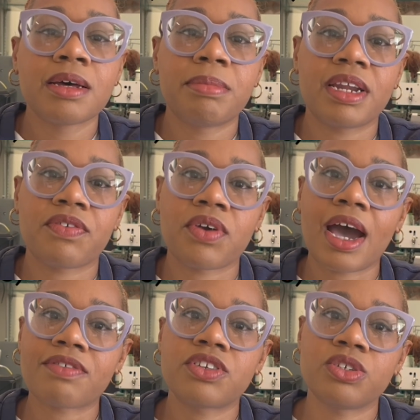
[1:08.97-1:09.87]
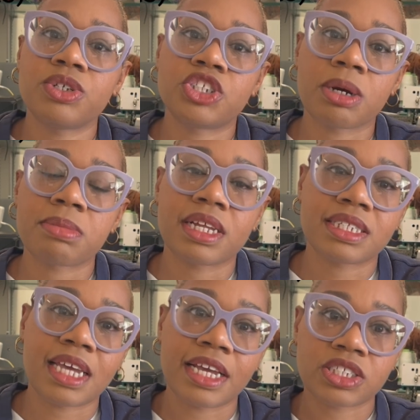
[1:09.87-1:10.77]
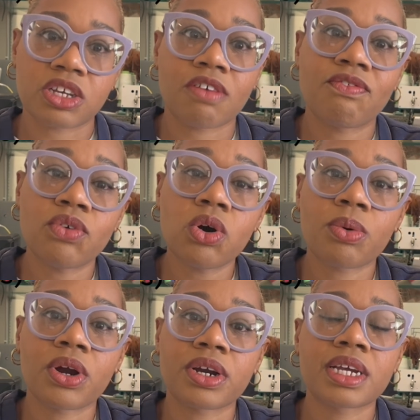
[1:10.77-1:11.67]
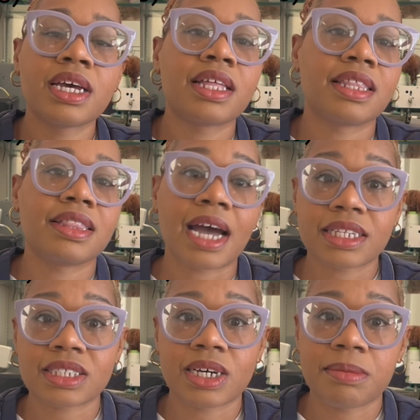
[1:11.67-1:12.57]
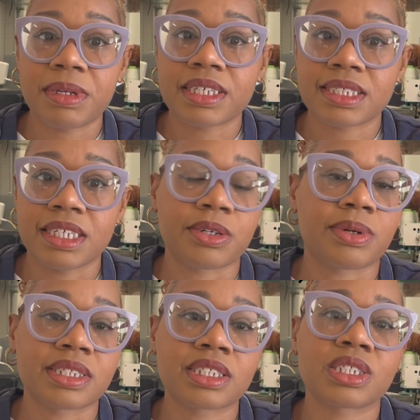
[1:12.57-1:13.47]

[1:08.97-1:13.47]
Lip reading: but if you have to do a jump that takes off forward, then that's going to be a sequence.